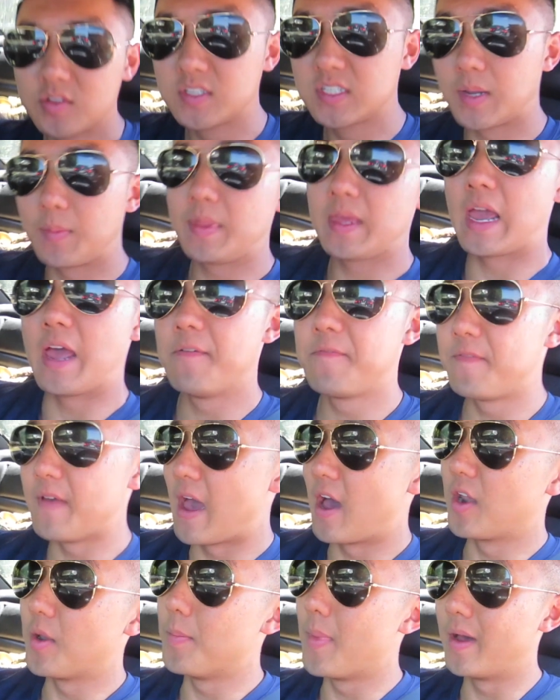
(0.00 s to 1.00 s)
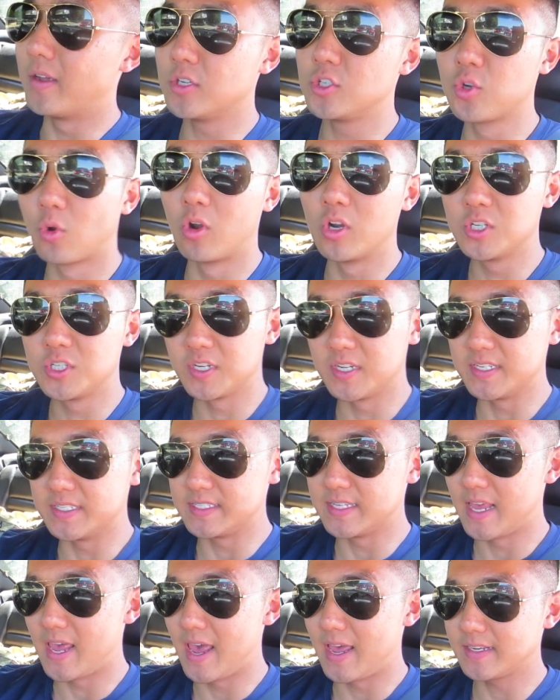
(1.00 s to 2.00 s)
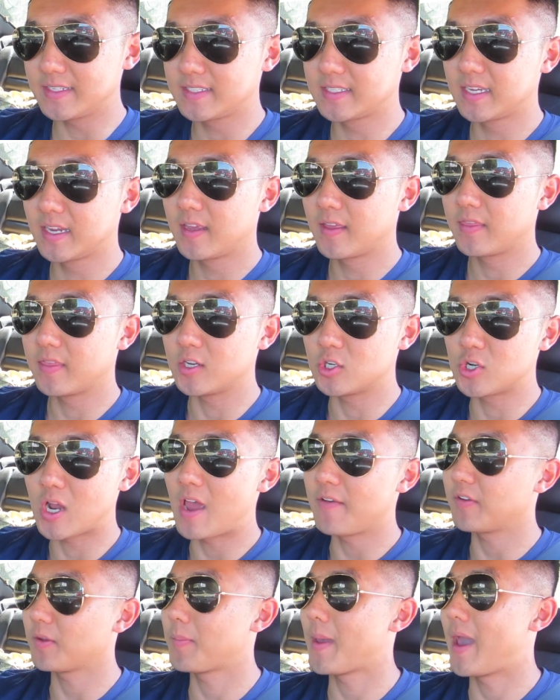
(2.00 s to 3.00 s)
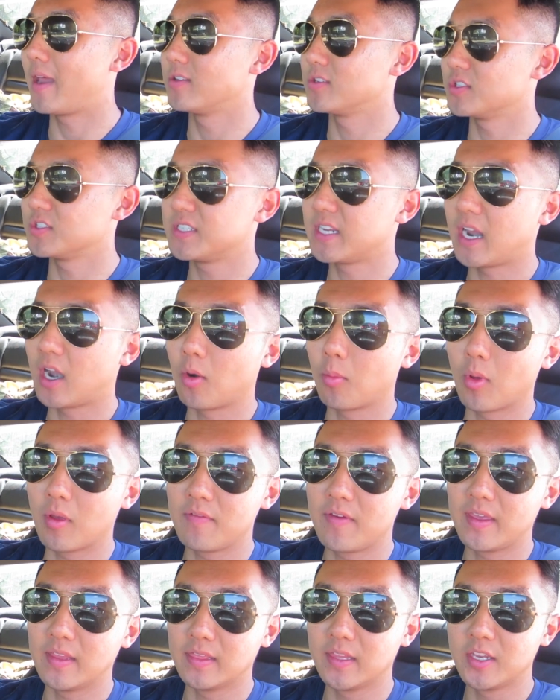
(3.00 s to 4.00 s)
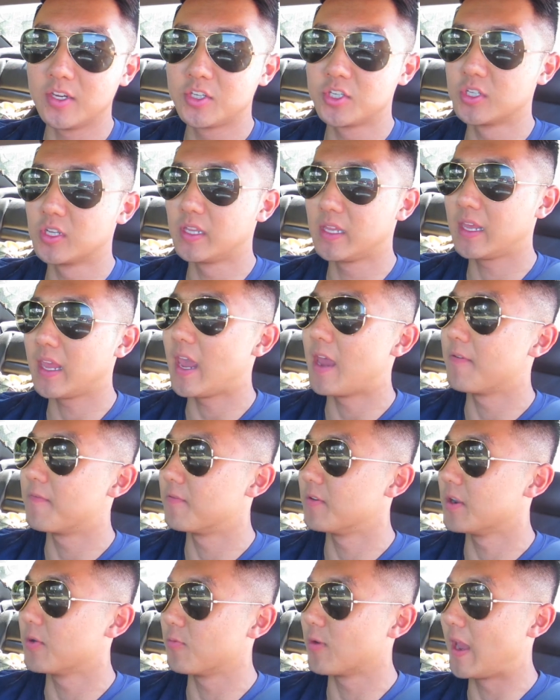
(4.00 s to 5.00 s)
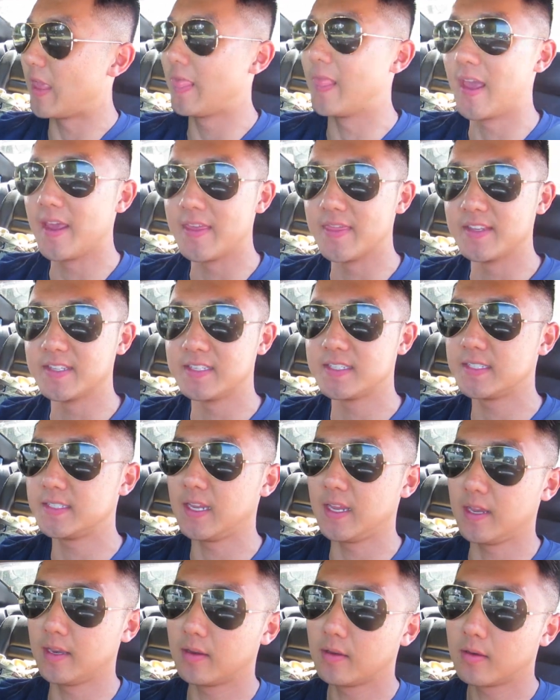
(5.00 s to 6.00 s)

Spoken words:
something I found about Georgia is that the traffic patterns are terrible. I've hit literally every red light in the state.